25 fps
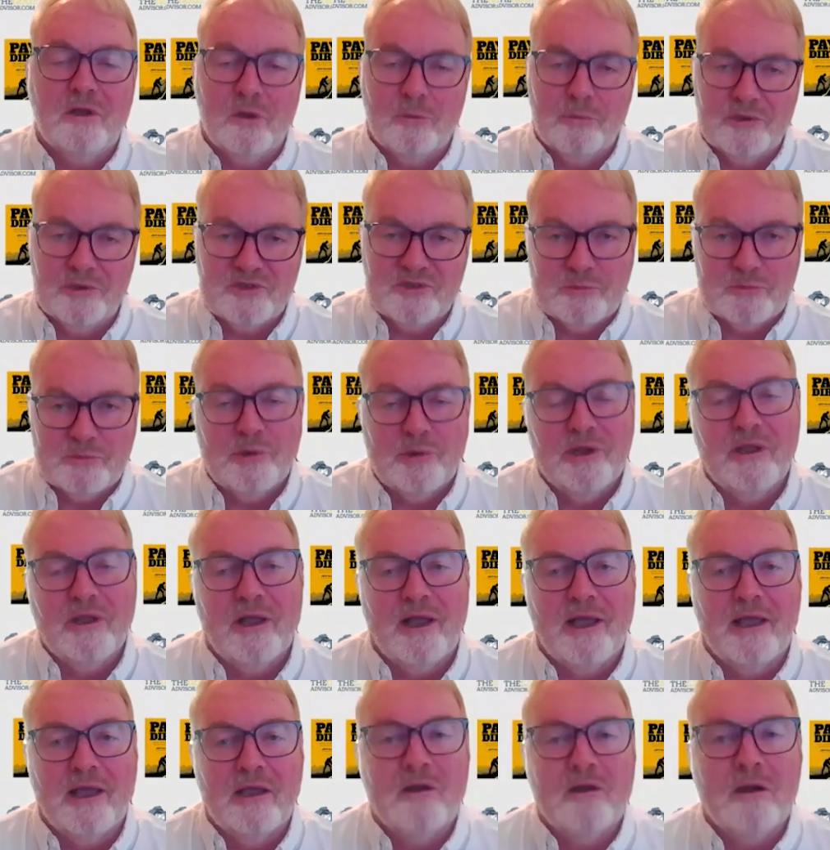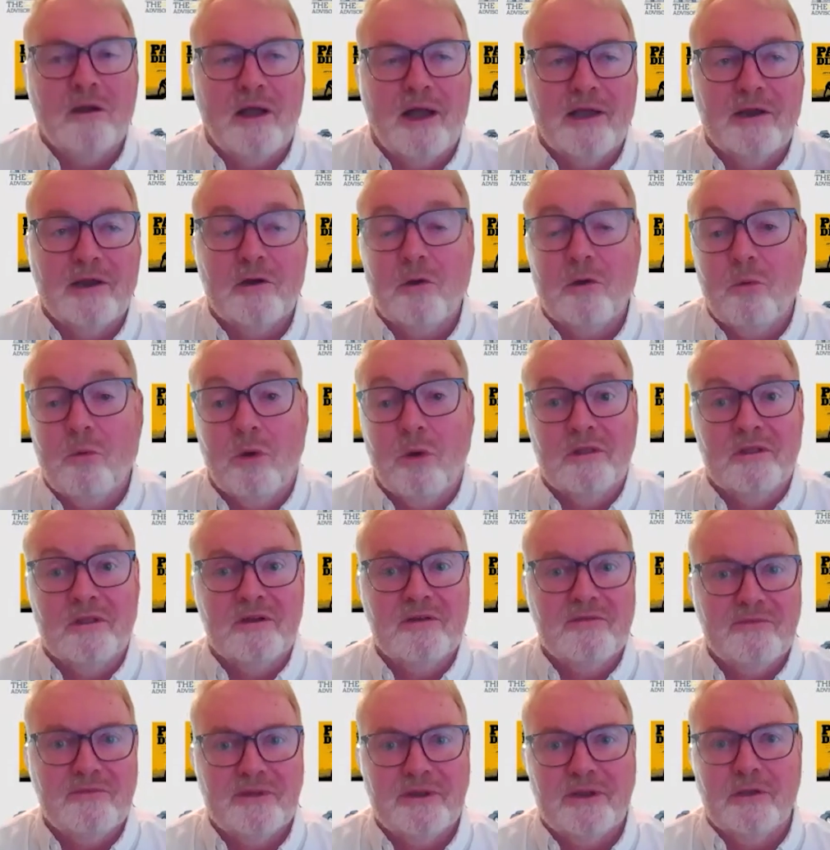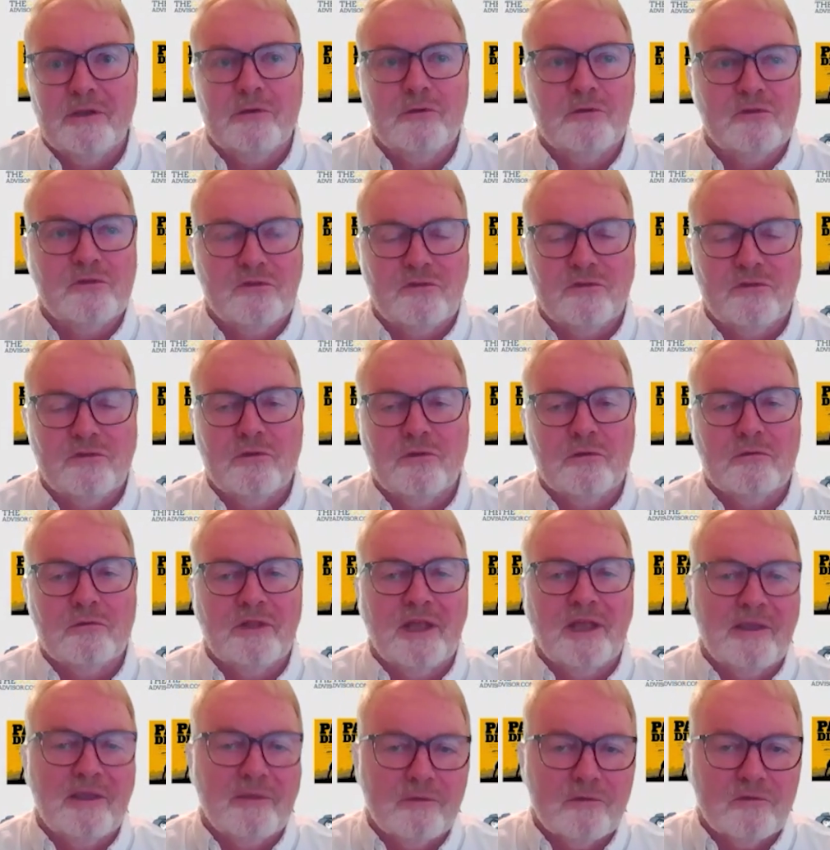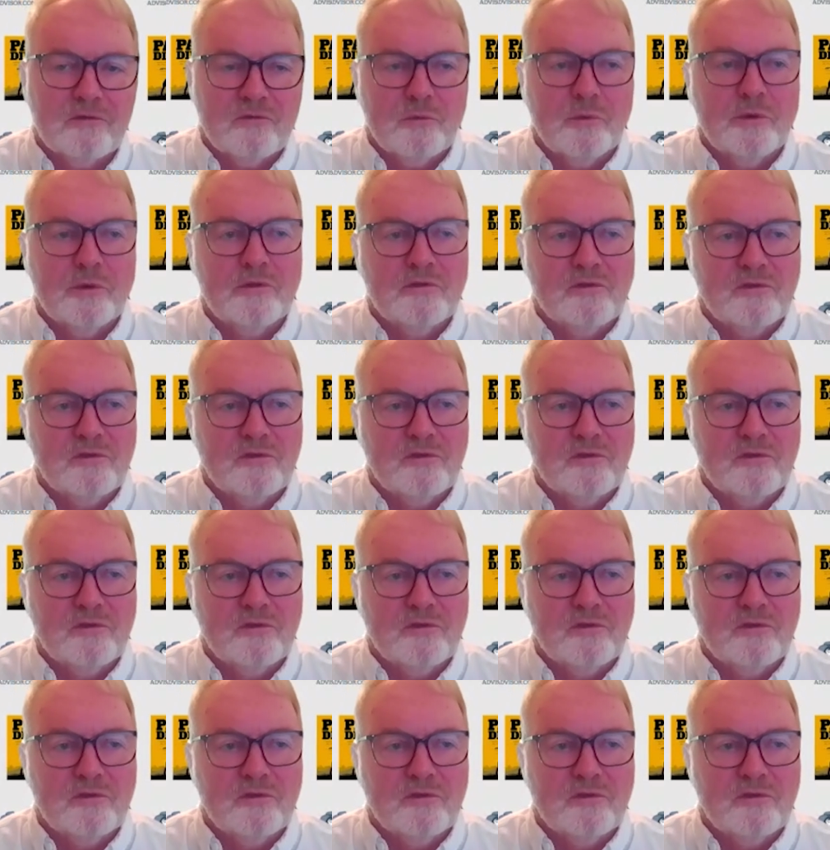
and help us bring higher quality videos to you like this one.